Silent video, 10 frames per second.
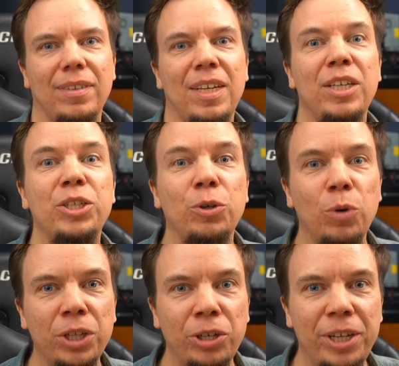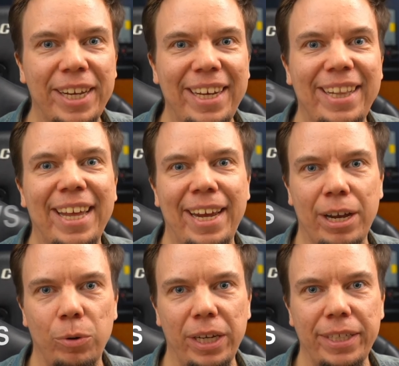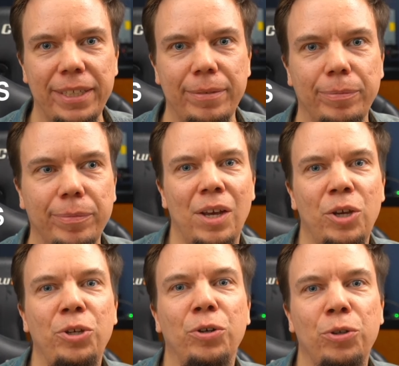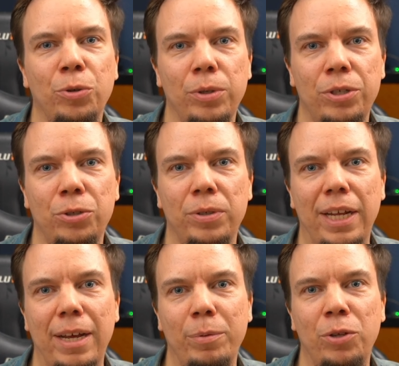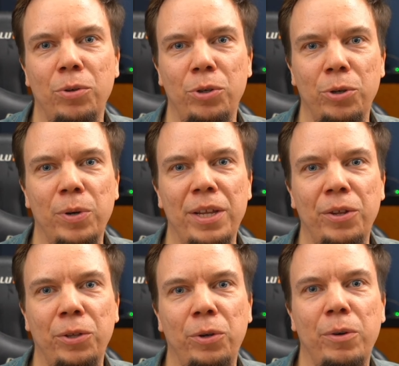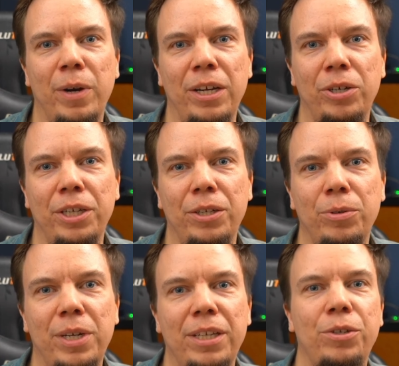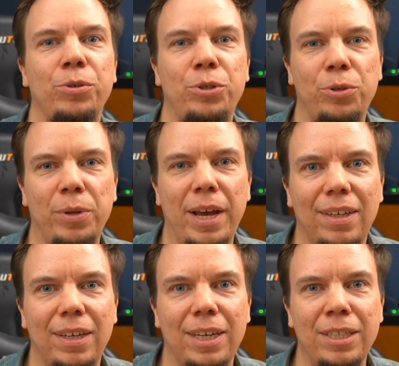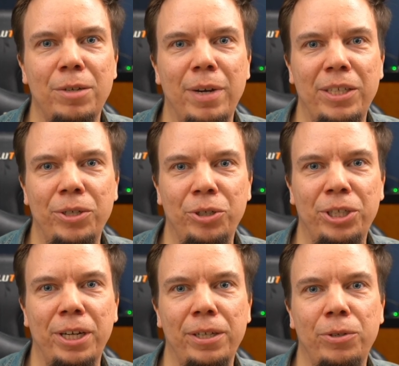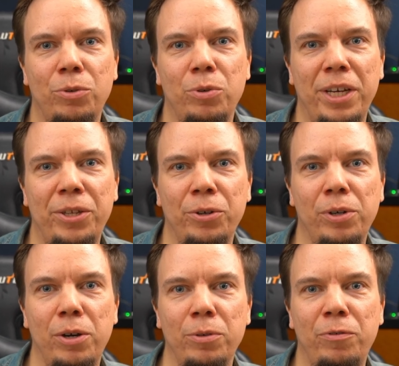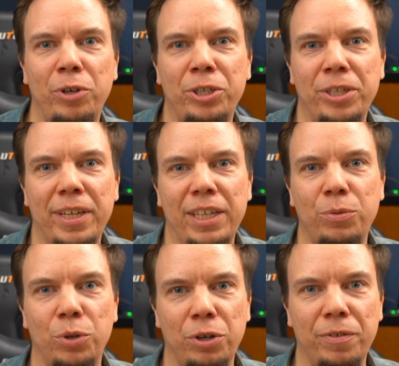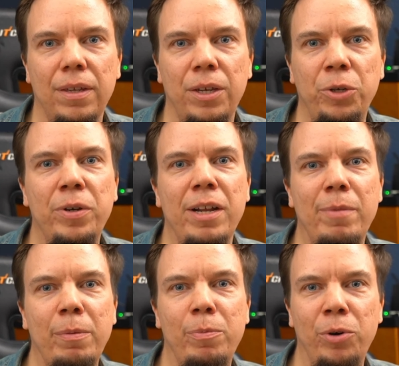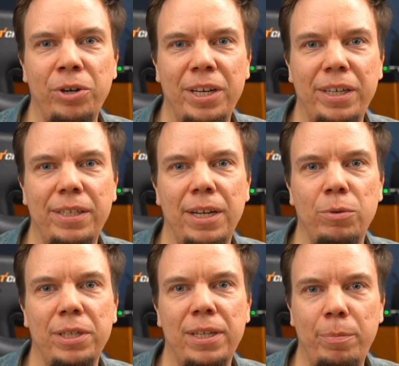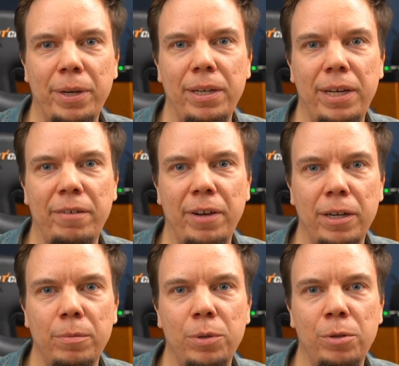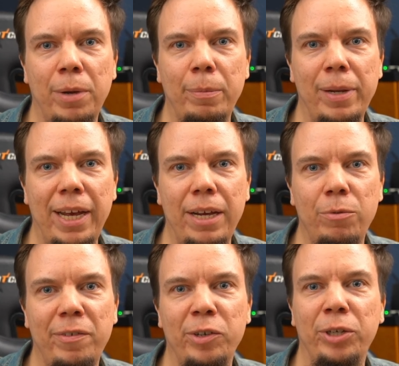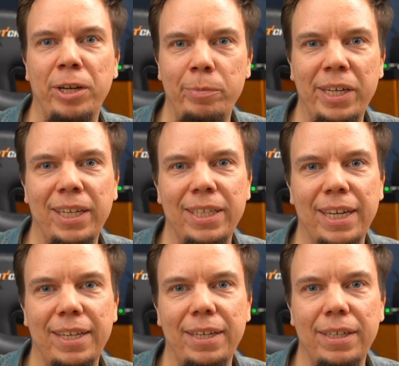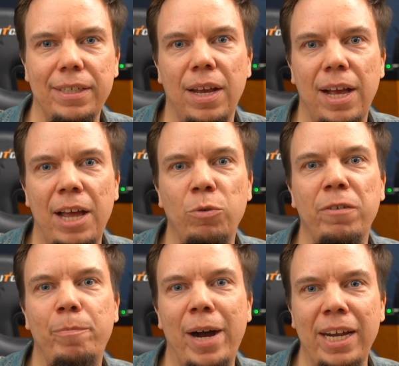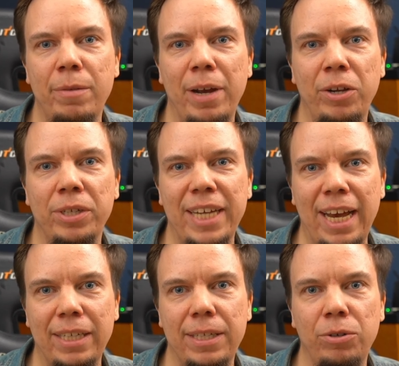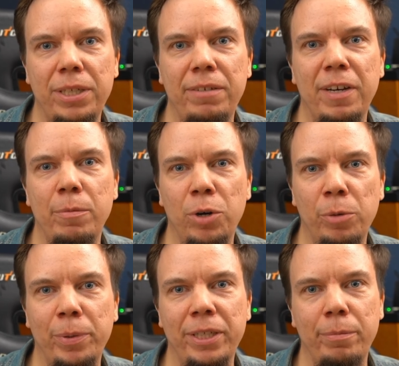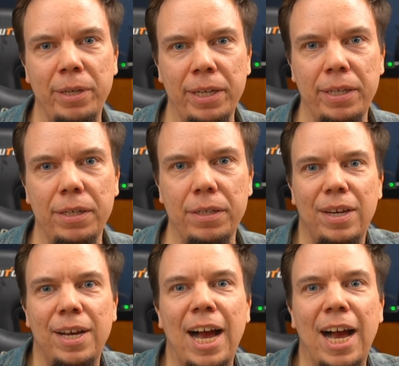So what are the key takeaways? Your tools should adapt to you and not require that you get used to them. Customize your shell to create your own frictionless workflow. You can map more keys than what's typically available by playing with your terminal settings. And with bind-x there is even more possibilities.